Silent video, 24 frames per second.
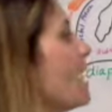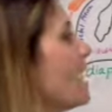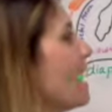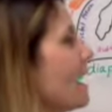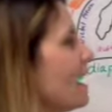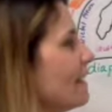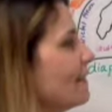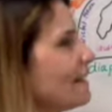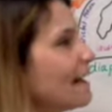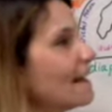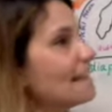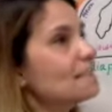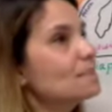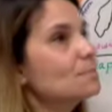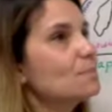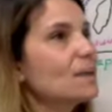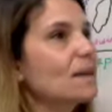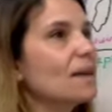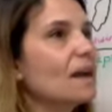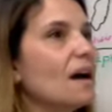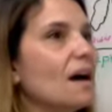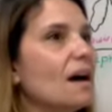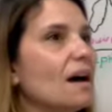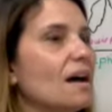And that's
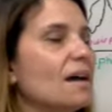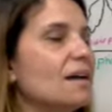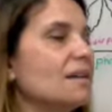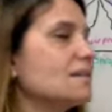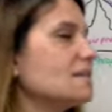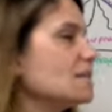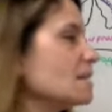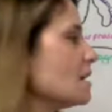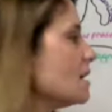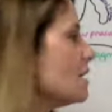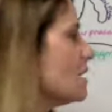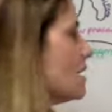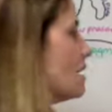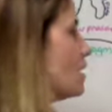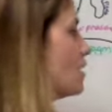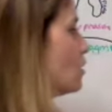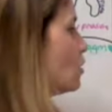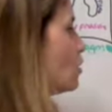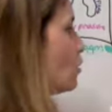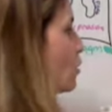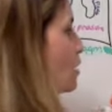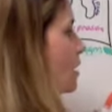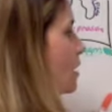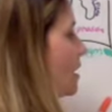because
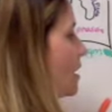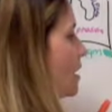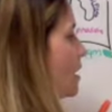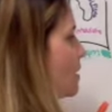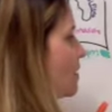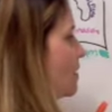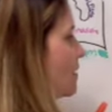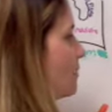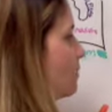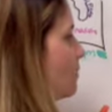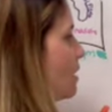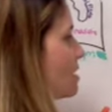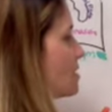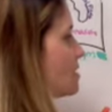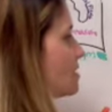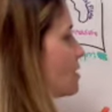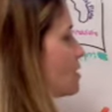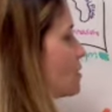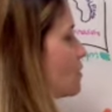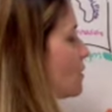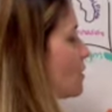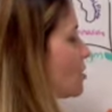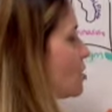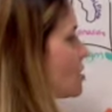the muscles
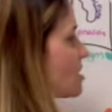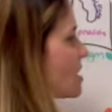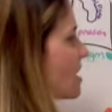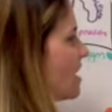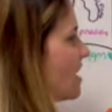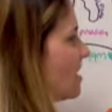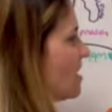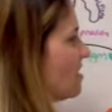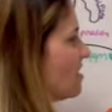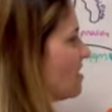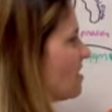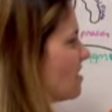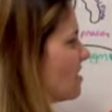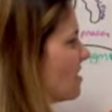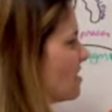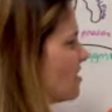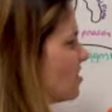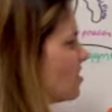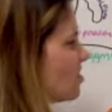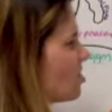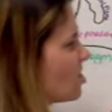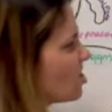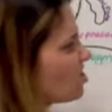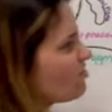will just kind of
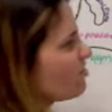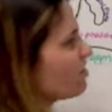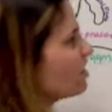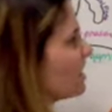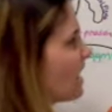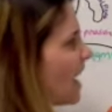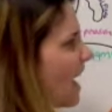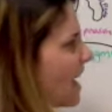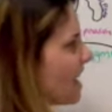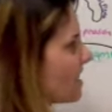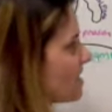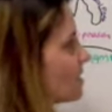just relax.